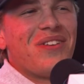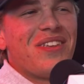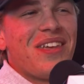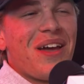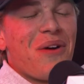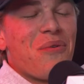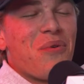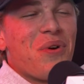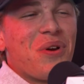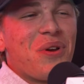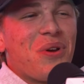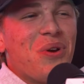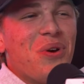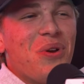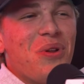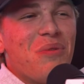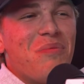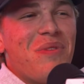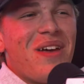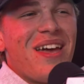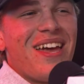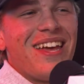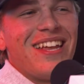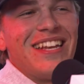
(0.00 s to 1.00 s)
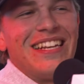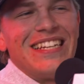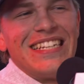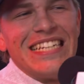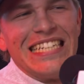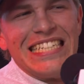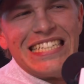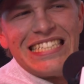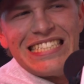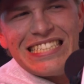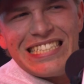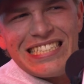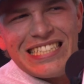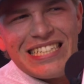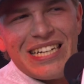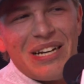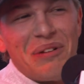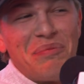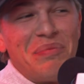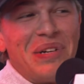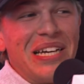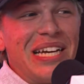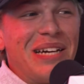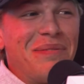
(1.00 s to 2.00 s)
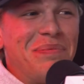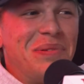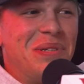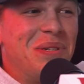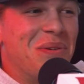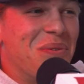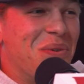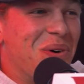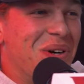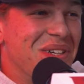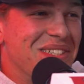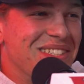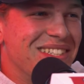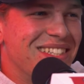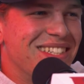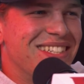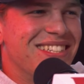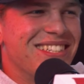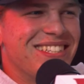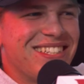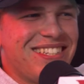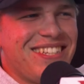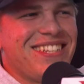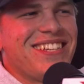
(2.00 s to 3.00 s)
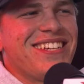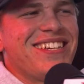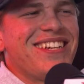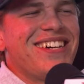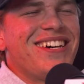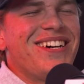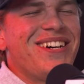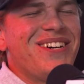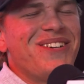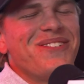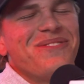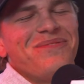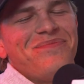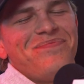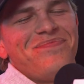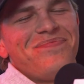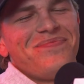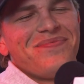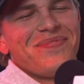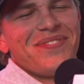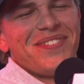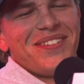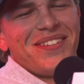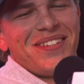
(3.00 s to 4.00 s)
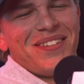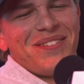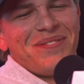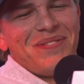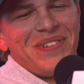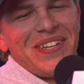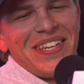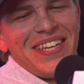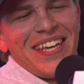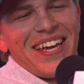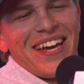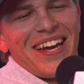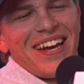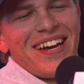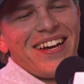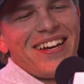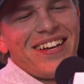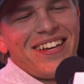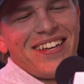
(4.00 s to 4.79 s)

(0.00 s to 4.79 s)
Yeah, what could have been. I'm happy it wasn't. But yeah.